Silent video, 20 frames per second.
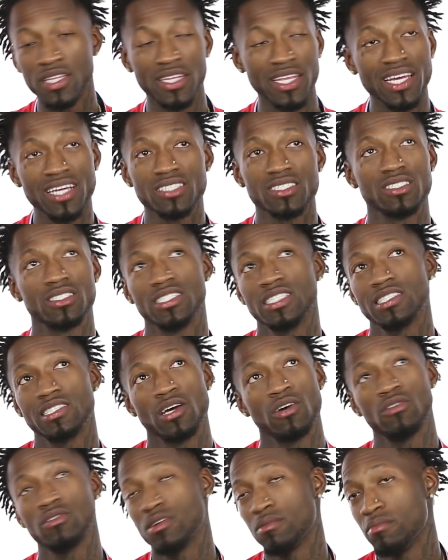Cause niggas just
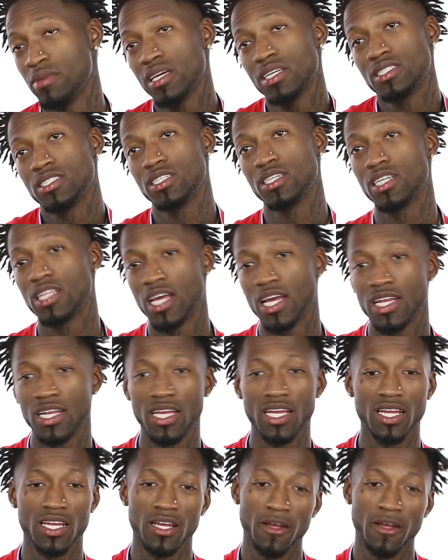don't admit shit like that.